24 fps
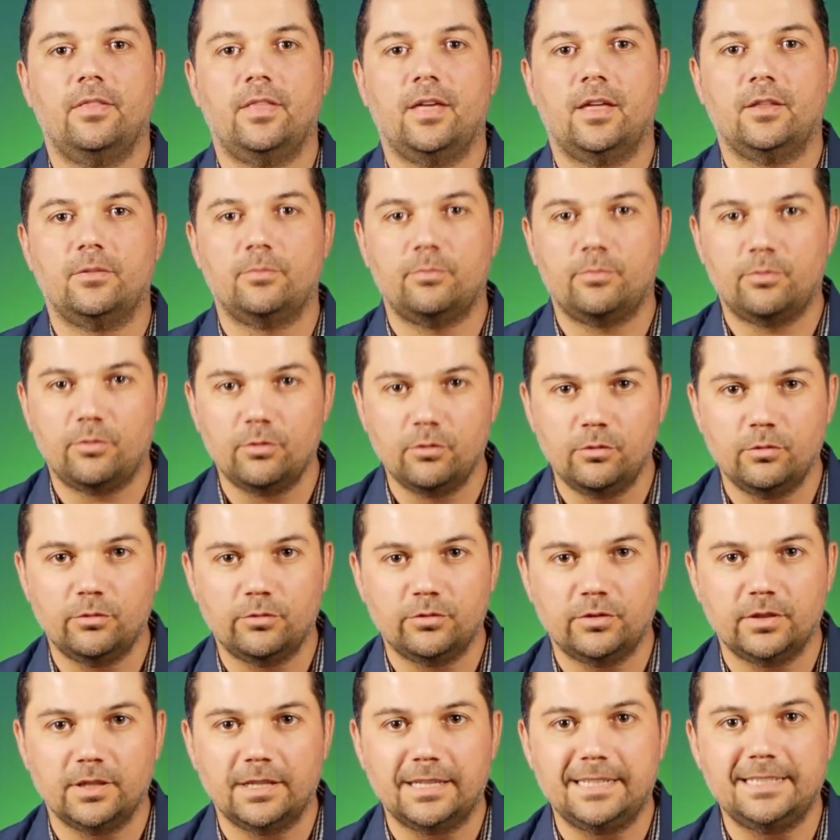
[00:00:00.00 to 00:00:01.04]
that
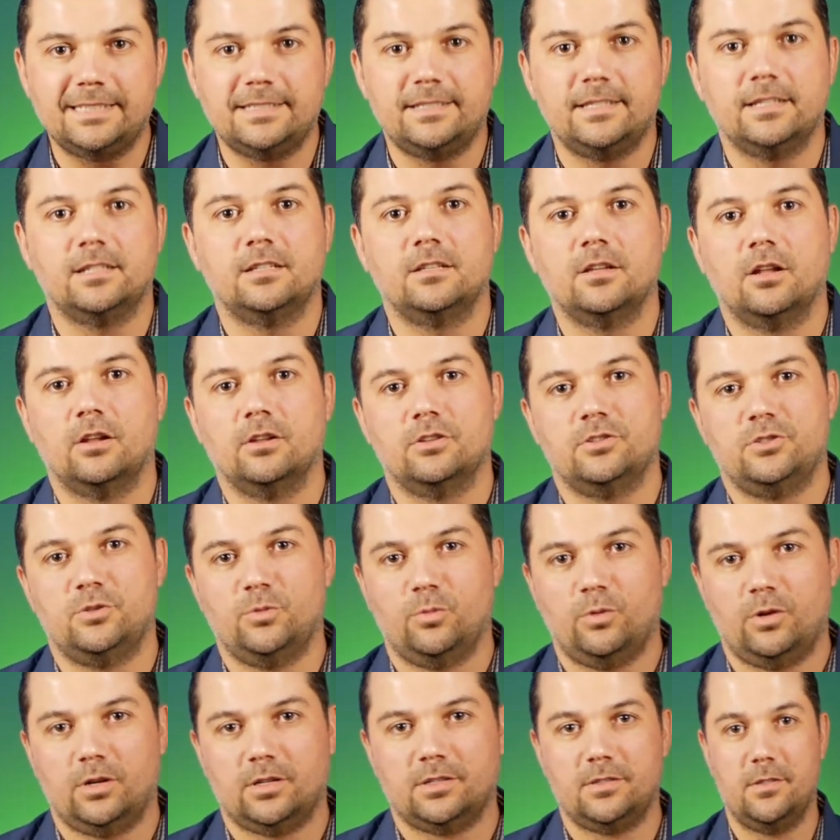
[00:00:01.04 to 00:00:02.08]
proved its technology
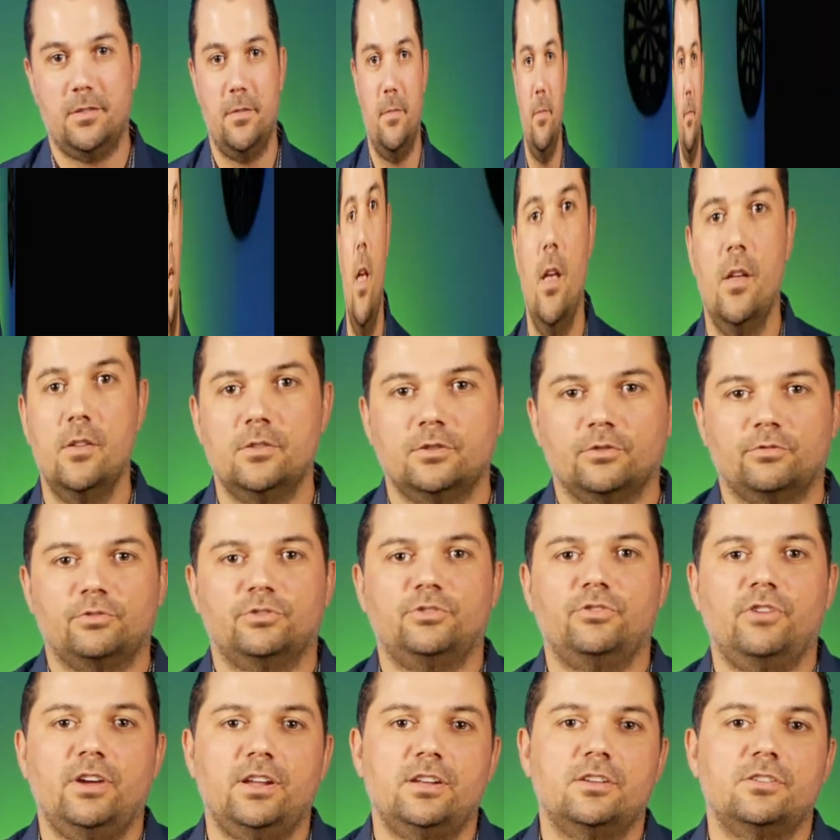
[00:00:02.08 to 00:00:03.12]
works. So for
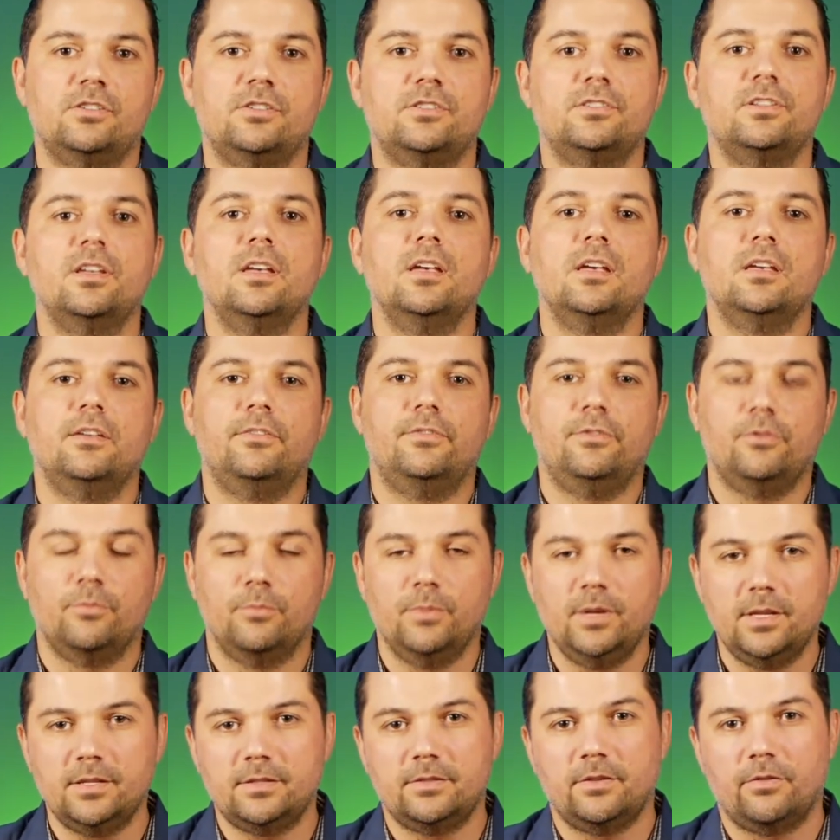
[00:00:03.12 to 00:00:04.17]
traders, if you
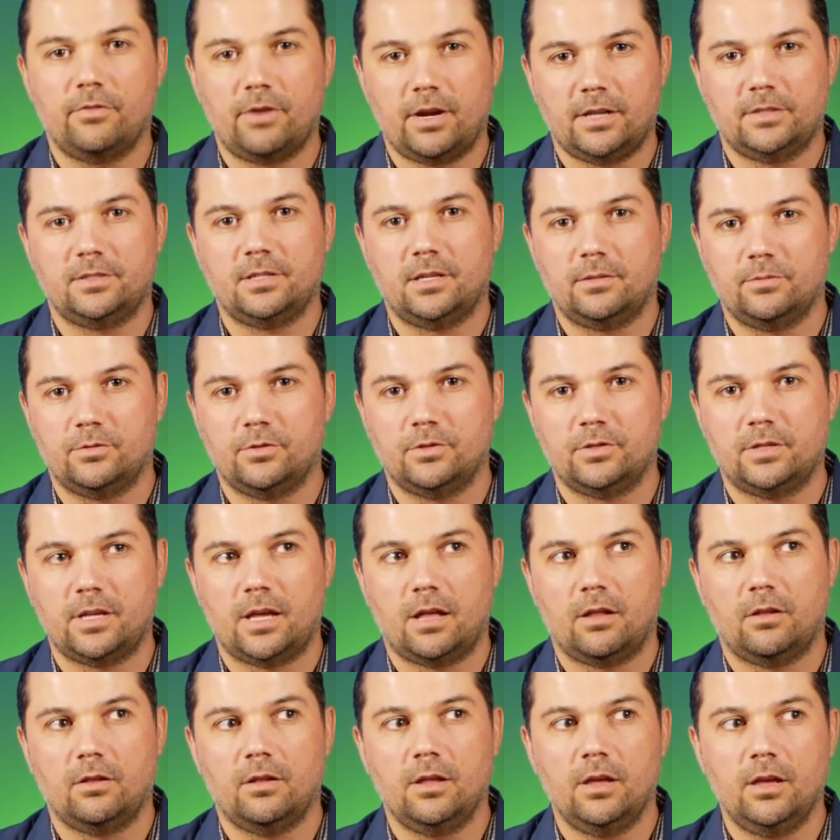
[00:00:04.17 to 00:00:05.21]
miss the right time to
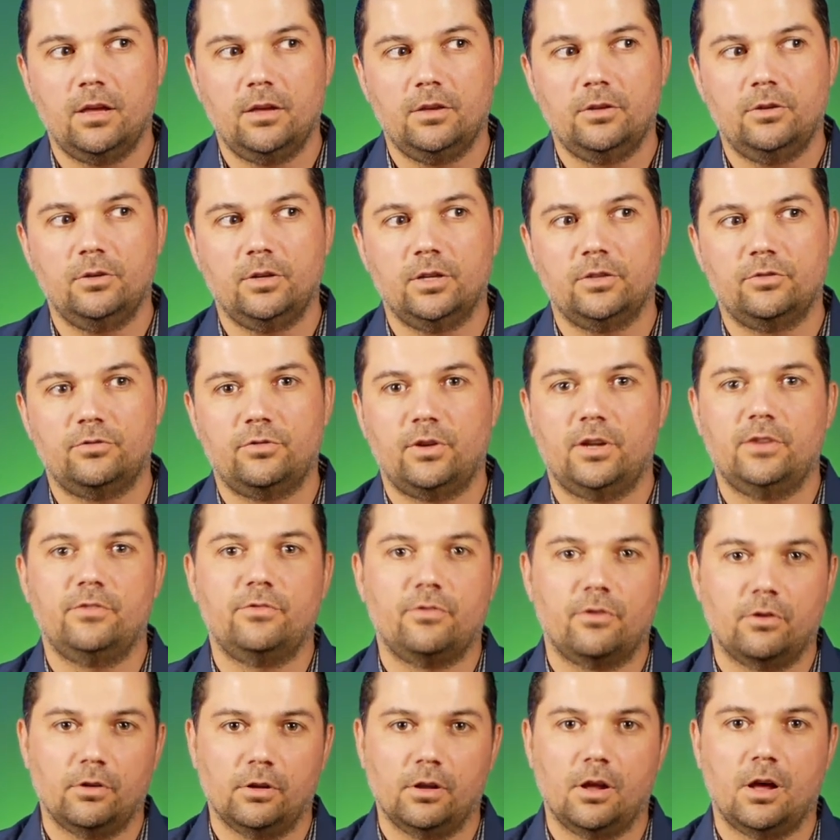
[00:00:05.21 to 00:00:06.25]
sell, you can trade
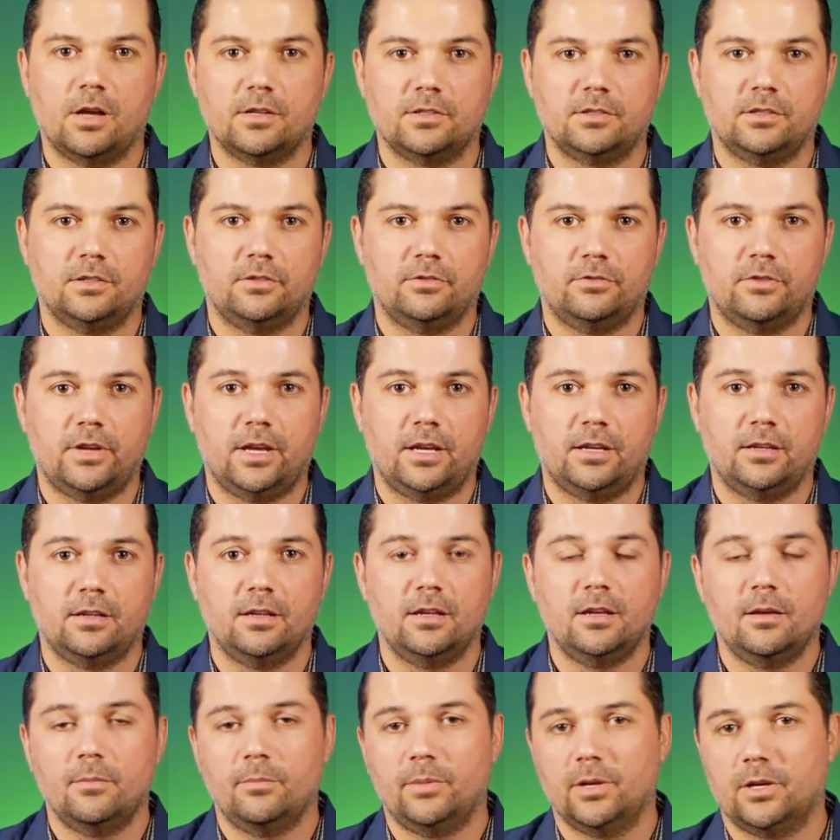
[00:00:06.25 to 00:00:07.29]
for a loss in the day
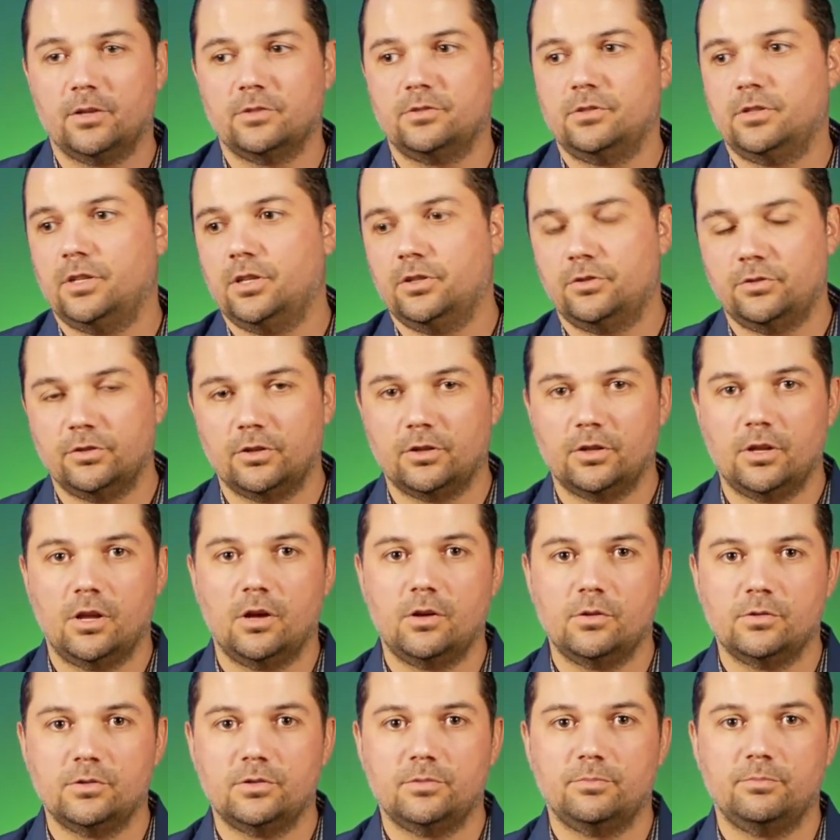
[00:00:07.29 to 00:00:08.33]
because you need to
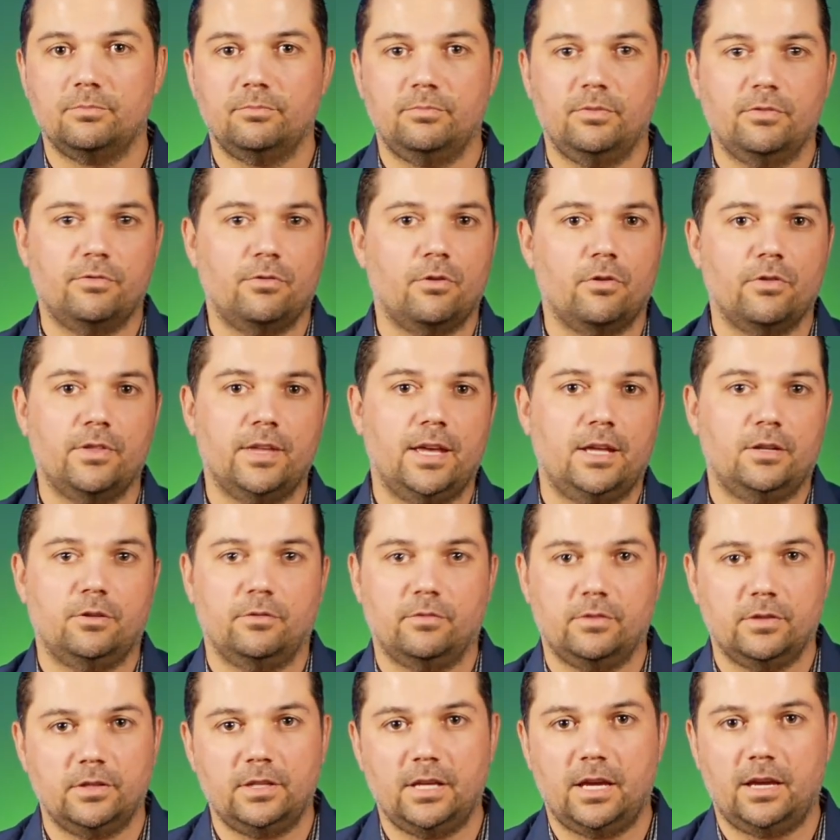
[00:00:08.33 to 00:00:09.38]
close before the end
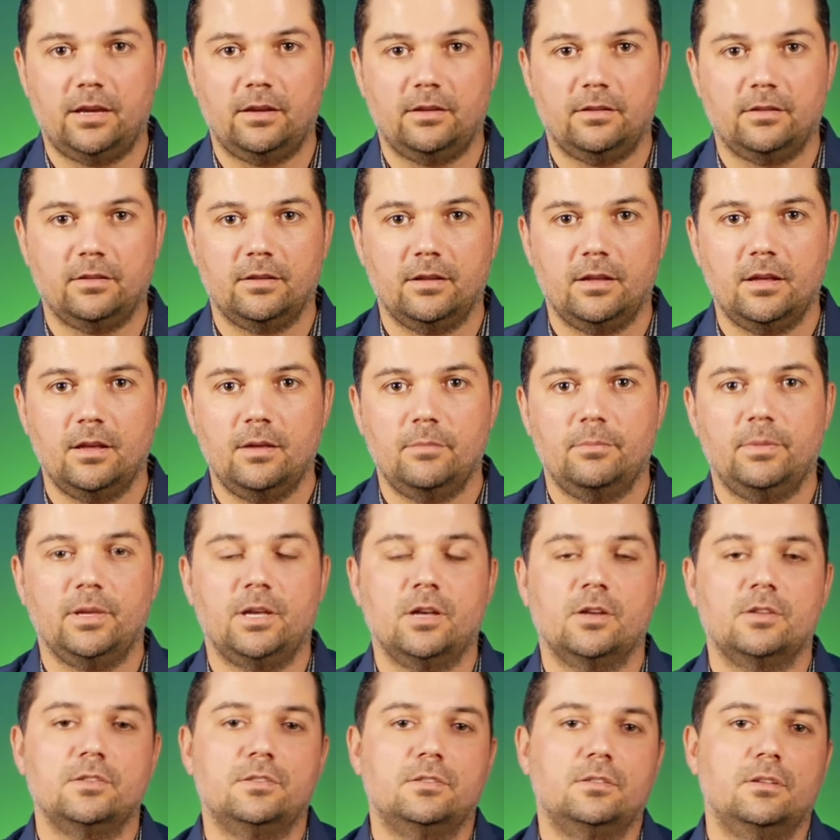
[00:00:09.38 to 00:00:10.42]
of the day.
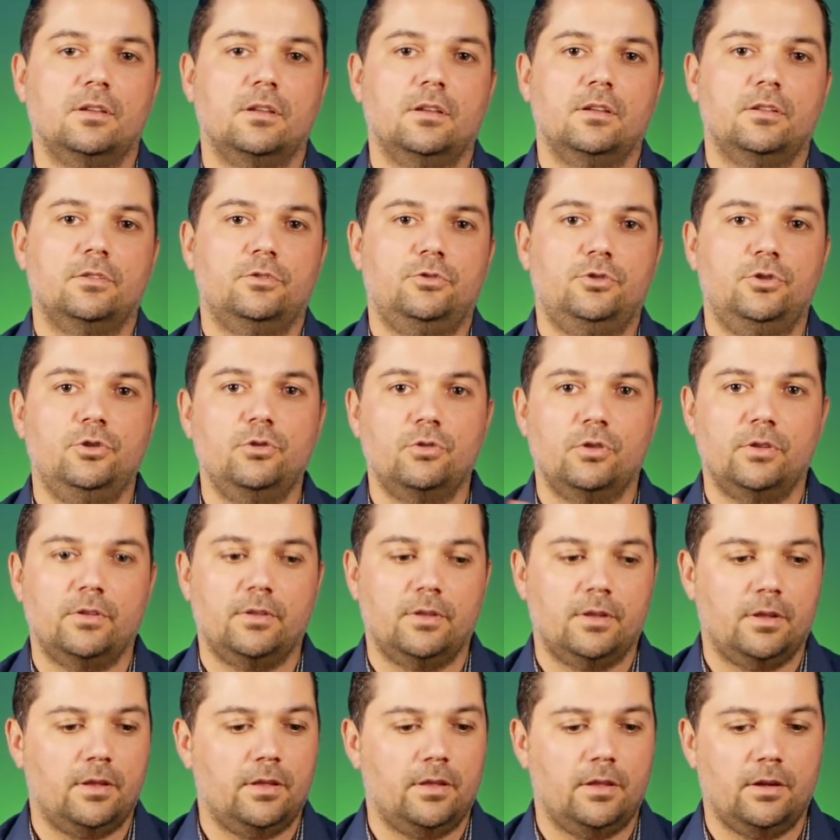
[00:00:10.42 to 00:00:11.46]
Because
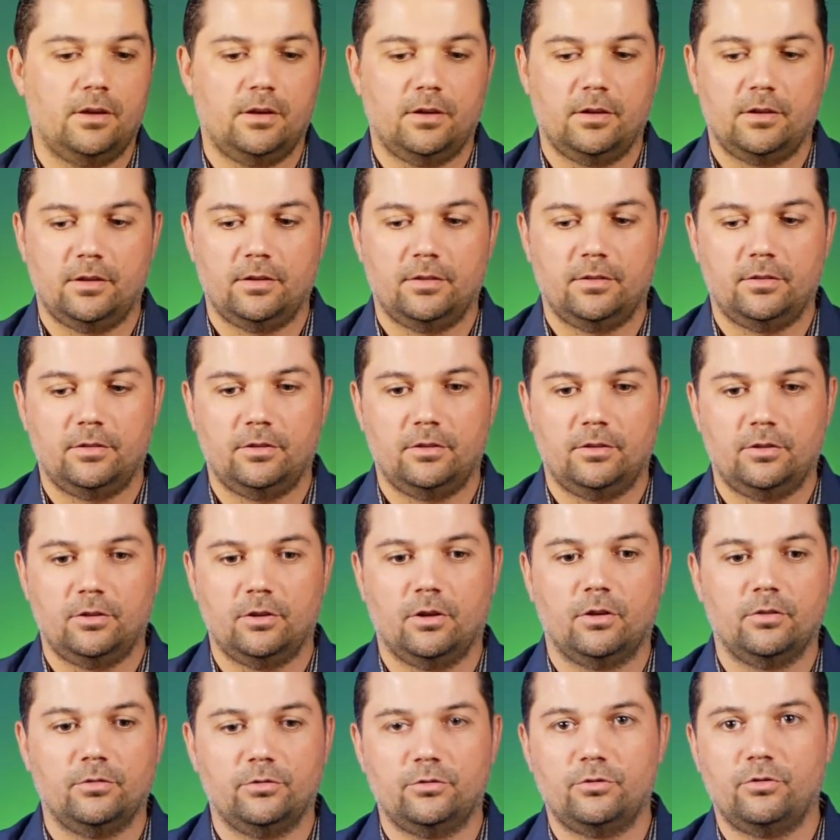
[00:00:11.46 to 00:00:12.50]
during the
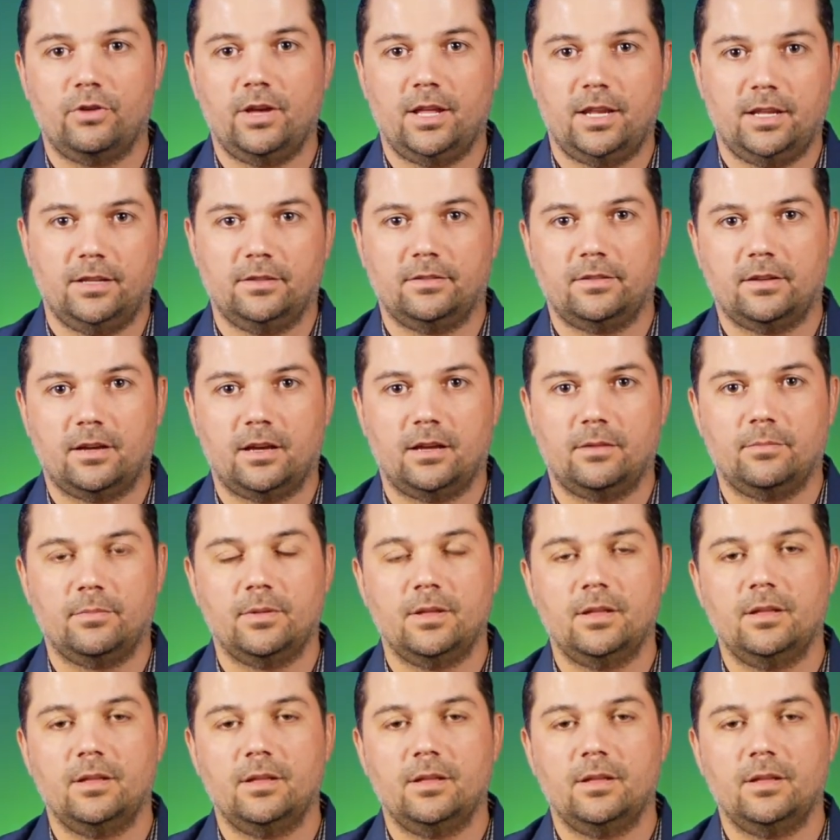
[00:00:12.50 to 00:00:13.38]
non-trading time,